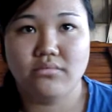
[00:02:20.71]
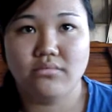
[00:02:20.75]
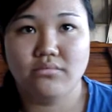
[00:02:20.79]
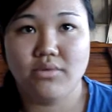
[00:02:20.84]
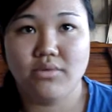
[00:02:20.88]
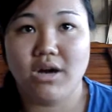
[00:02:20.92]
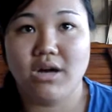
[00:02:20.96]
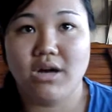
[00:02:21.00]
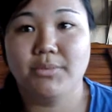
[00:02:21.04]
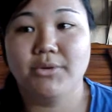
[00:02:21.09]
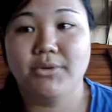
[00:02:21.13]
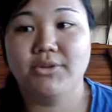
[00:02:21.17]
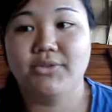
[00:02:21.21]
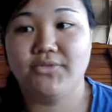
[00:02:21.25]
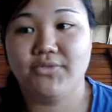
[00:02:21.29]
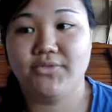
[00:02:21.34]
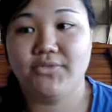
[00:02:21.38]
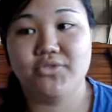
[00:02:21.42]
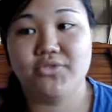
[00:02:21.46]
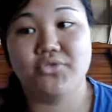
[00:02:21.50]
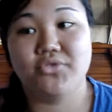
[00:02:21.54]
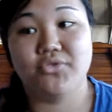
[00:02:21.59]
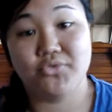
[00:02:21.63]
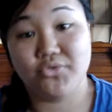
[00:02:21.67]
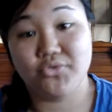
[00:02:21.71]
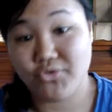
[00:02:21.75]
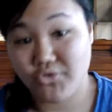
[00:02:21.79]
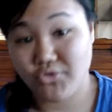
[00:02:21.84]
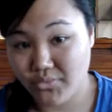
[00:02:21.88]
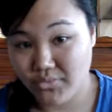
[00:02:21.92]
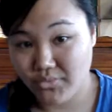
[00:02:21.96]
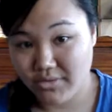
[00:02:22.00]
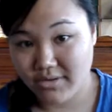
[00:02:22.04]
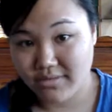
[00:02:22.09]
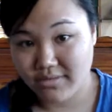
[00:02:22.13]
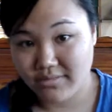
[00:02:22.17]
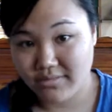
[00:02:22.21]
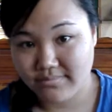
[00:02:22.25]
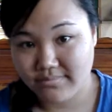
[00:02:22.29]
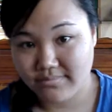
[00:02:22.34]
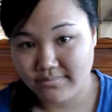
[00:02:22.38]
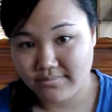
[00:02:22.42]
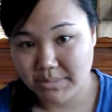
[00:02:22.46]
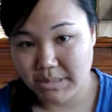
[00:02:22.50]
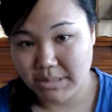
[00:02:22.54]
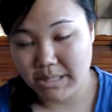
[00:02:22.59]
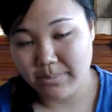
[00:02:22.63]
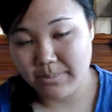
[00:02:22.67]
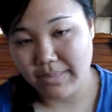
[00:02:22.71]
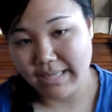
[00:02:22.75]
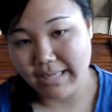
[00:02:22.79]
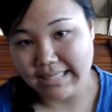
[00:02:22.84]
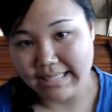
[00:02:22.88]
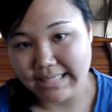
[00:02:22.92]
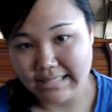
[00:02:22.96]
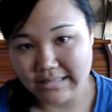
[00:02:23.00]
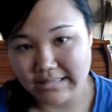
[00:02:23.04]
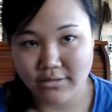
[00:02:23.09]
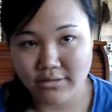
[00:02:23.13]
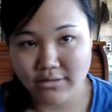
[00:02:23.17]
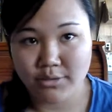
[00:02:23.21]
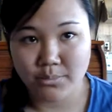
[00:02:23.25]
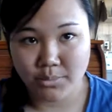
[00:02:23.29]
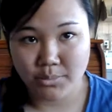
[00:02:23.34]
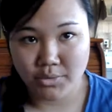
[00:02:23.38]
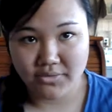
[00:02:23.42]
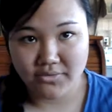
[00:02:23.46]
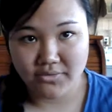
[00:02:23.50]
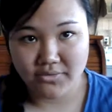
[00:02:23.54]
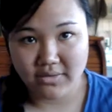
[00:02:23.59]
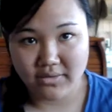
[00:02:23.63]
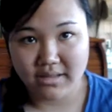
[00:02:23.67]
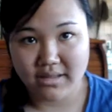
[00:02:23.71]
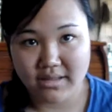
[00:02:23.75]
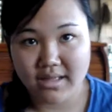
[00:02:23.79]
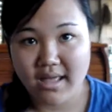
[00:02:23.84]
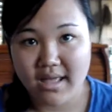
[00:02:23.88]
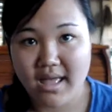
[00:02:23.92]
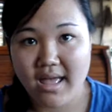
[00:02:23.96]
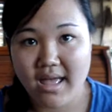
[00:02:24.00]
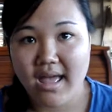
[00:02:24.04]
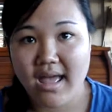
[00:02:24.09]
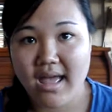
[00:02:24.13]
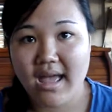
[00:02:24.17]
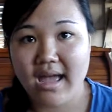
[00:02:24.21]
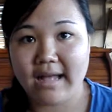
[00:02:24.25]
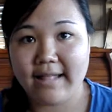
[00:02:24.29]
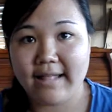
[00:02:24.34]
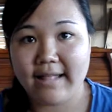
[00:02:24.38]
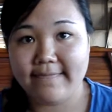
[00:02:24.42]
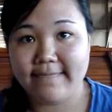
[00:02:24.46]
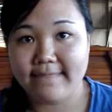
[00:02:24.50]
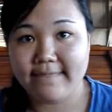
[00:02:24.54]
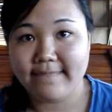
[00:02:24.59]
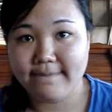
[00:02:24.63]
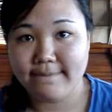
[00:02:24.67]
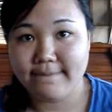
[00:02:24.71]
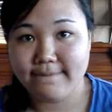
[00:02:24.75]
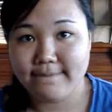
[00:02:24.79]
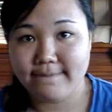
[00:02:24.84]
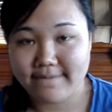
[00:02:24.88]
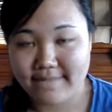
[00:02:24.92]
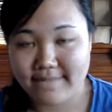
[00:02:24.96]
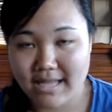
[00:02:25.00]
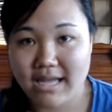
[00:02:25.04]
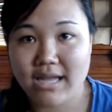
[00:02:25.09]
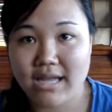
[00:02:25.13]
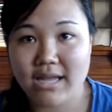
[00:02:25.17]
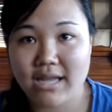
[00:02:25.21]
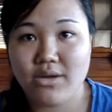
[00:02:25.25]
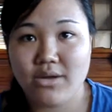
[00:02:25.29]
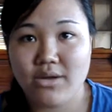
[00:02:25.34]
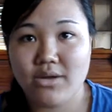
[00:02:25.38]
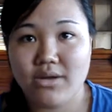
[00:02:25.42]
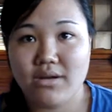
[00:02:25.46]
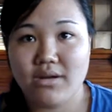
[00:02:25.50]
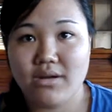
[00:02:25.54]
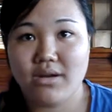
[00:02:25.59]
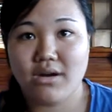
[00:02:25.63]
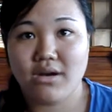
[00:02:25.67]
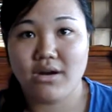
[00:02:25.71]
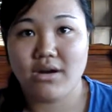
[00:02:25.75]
Robert Fischer Jr., played by Cillian Murphy, and they